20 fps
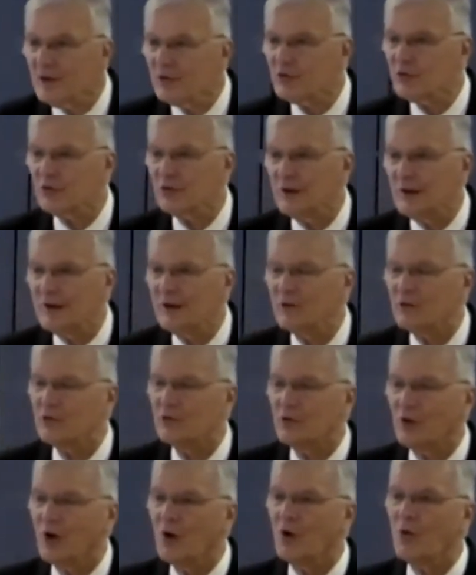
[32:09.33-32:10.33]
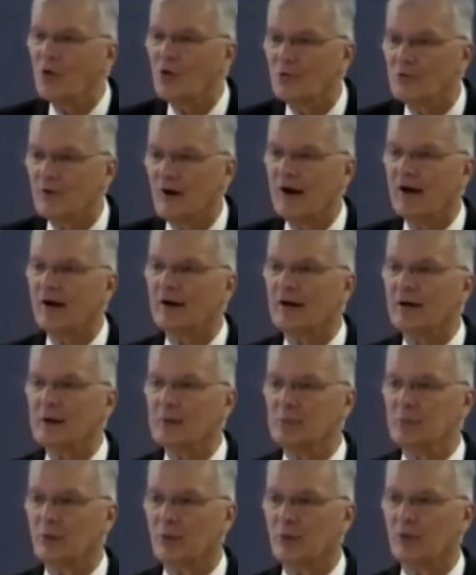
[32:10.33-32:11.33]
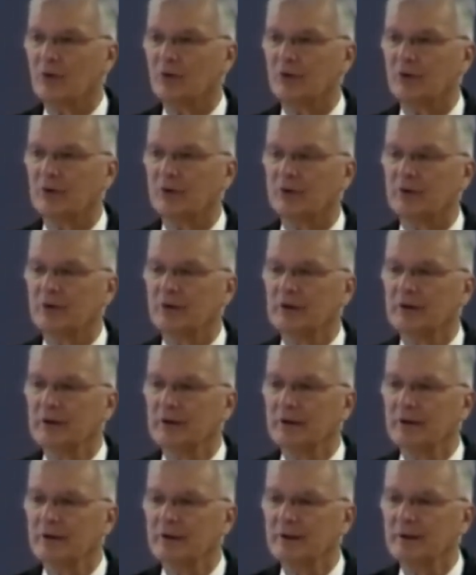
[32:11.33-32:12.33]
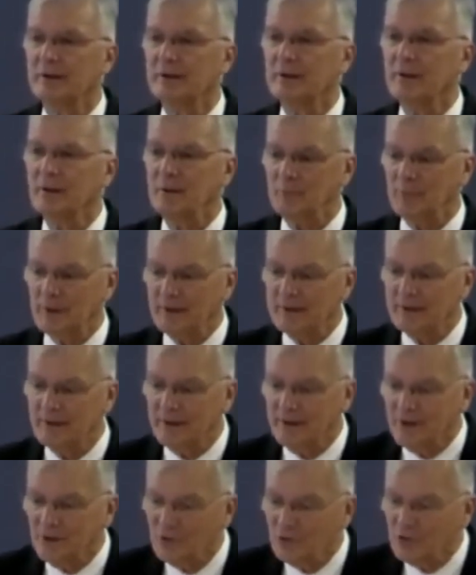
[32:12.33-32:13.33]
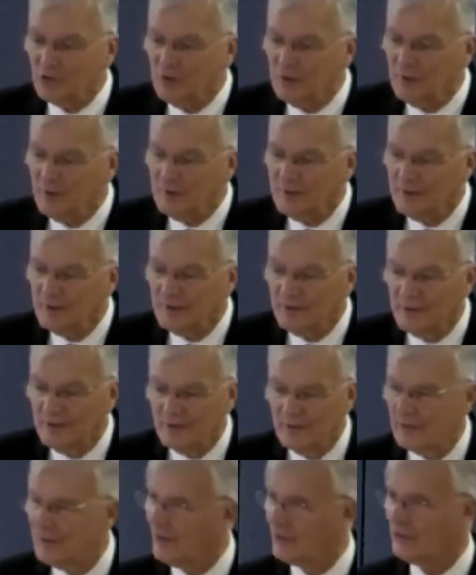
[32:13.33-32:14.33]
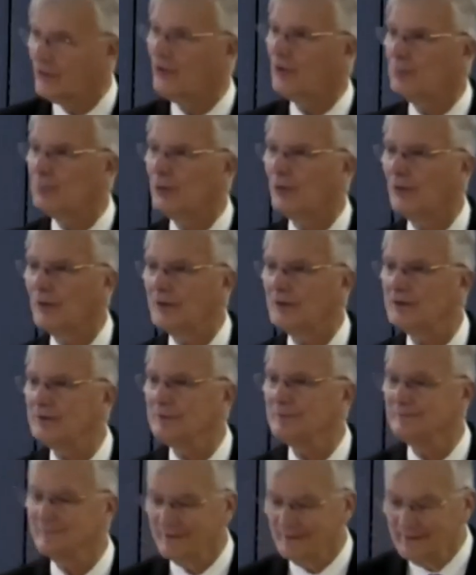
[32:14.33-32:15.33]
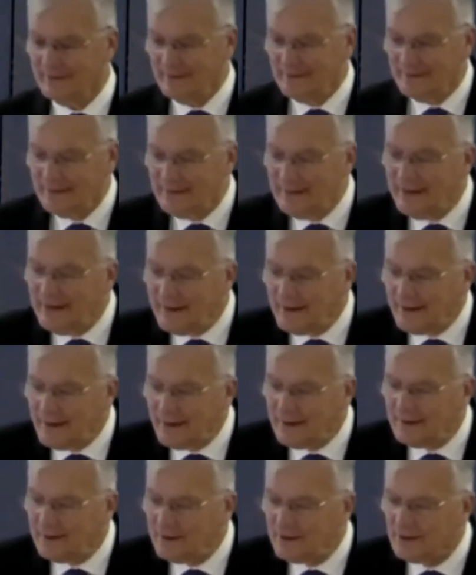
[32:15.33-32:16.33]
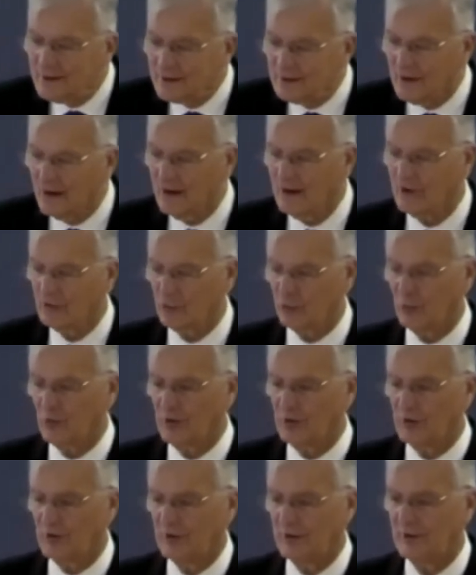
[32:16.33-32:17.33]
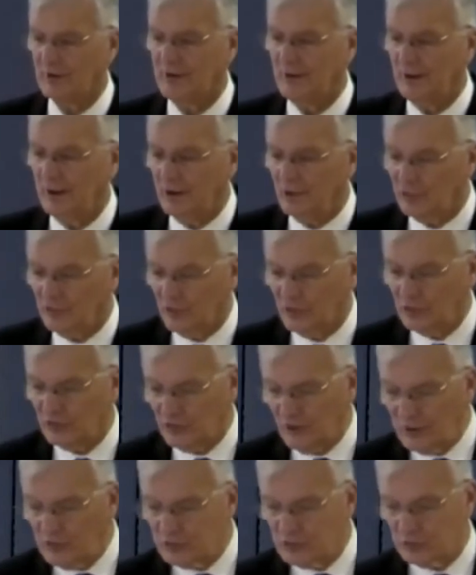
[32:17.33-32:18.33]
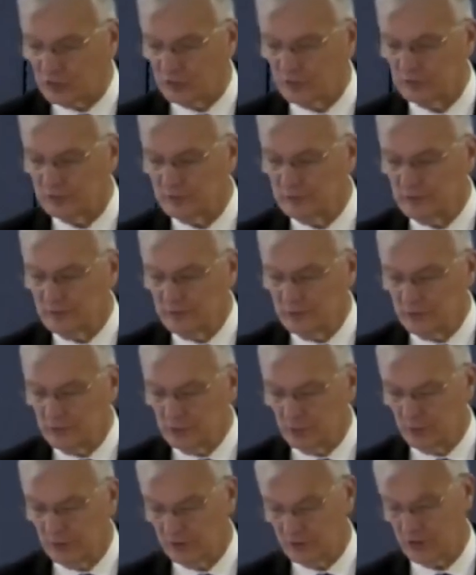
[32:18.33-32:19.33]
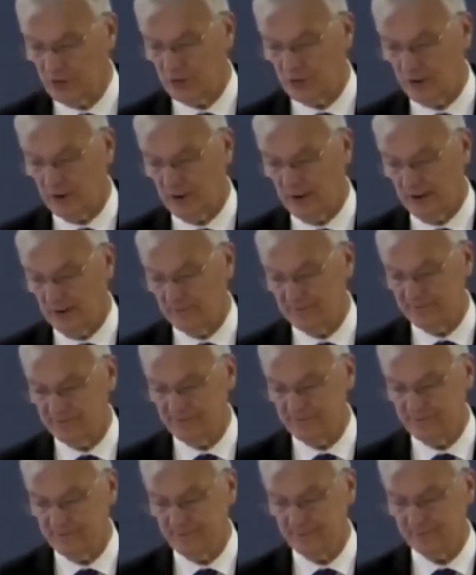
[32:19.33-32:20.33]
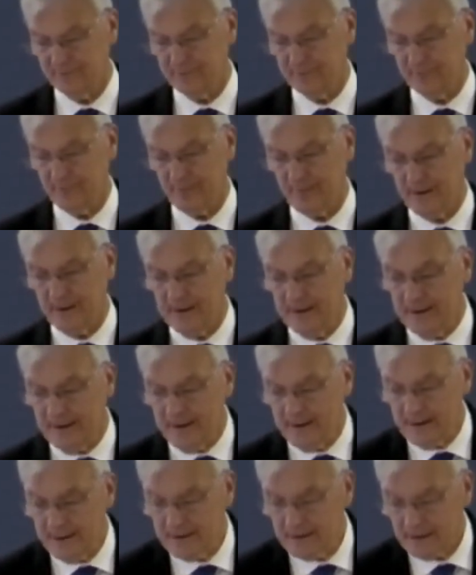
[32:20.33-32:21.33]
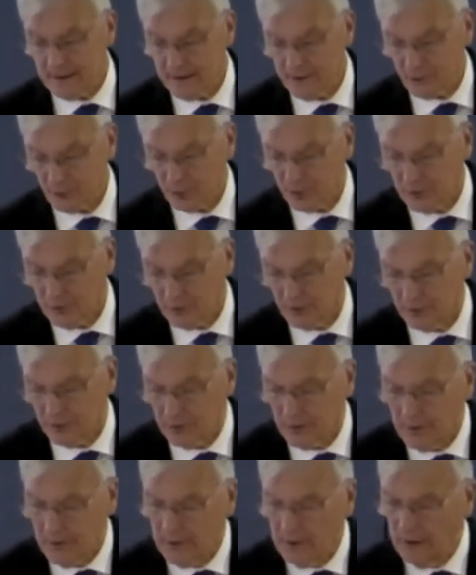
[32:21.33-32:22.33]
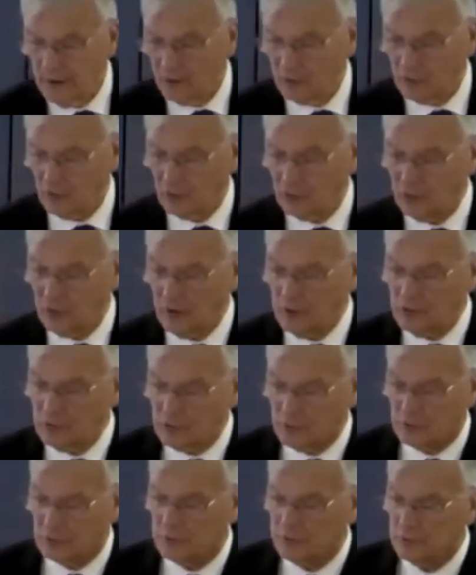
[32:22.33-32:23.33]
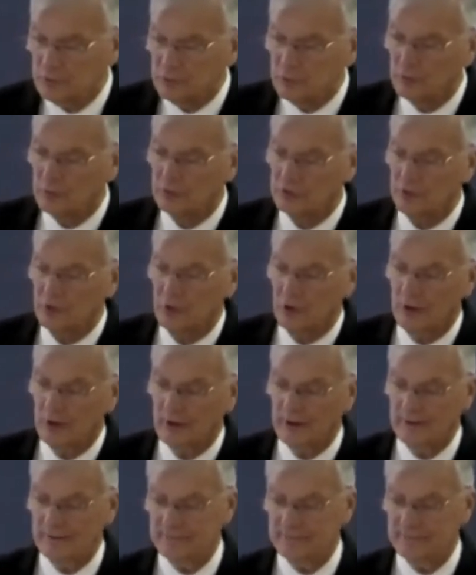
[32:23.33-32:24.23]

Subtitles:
is so vitally important because the third point, heeding God's word is essential to eternal life. Heeding God's word is essential to eternal life.